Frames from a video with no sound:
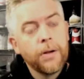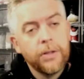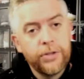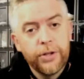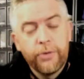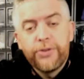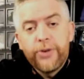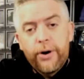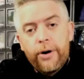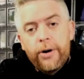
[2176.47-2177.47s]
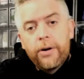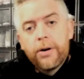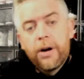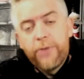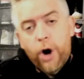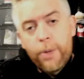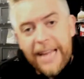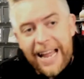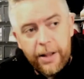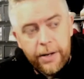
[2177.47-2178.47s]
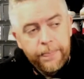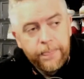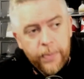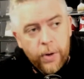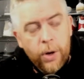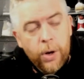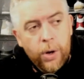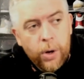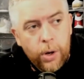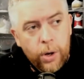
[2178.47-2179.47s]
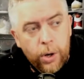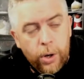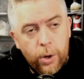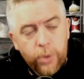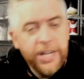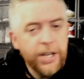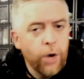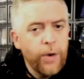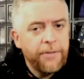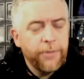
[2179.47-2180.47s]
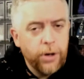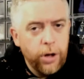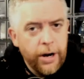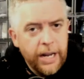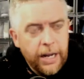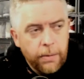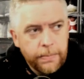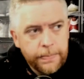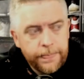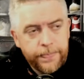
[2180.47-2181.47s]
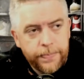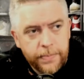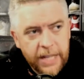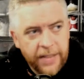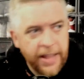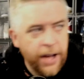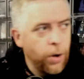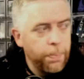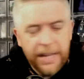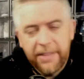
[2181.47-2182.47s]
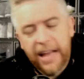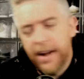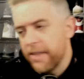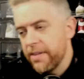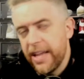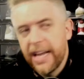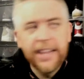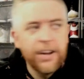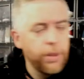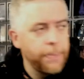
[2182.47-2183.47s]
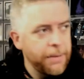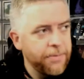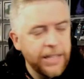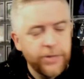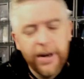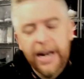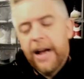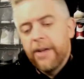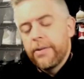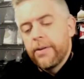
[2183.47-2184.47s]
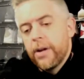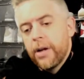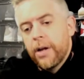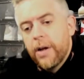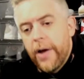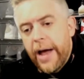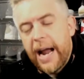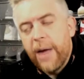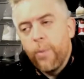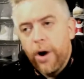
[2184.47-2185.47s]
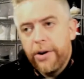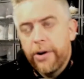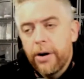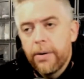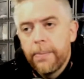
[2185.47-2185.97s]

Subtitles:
to the return of Darby Allin, who did go right for Claudio. And that whole beatdown and everything, and then all the babyface ran out. And I wonder,